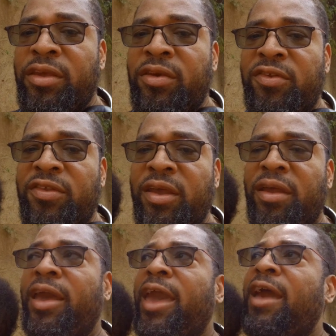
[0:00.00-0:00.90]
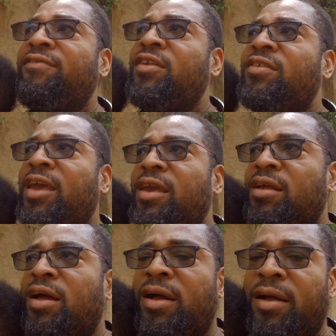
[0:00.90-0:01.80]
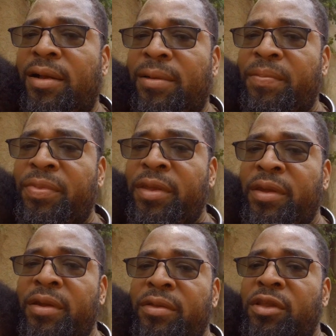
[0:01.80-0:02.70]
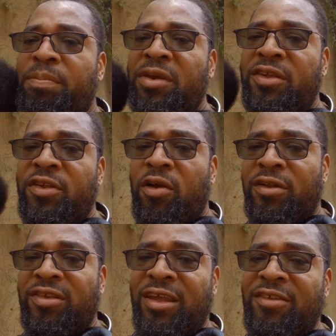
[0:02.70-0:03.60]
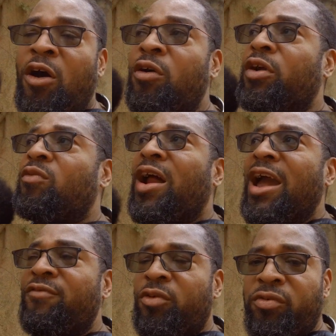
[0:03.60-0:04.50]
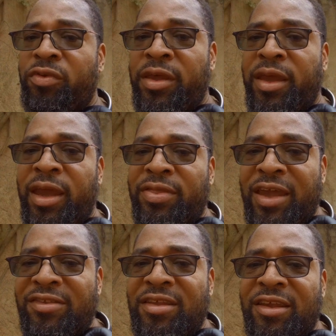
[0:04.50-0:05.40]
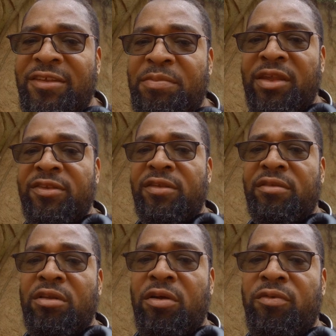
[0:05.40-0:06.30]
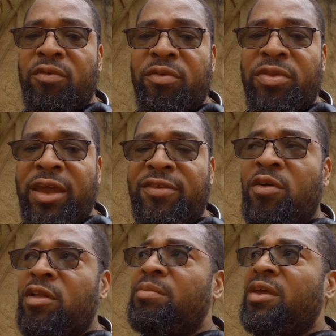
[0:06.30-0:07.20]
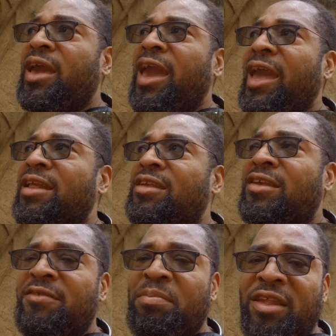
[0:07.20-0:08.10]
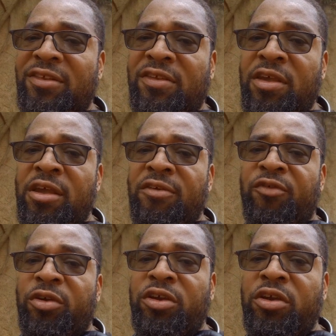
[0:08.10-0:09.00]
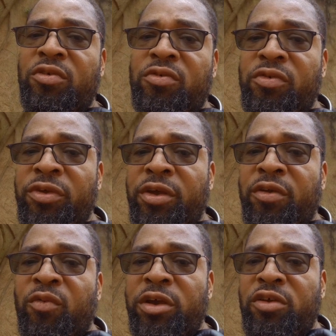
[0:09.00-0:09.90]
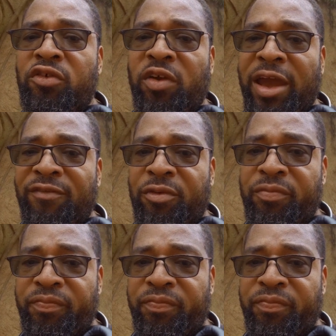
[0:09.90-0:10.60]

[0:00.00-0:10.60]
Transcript: you still have to take the PCR test on arrival. And that's an expense, you know, that's going to be an added expense for you when you travel.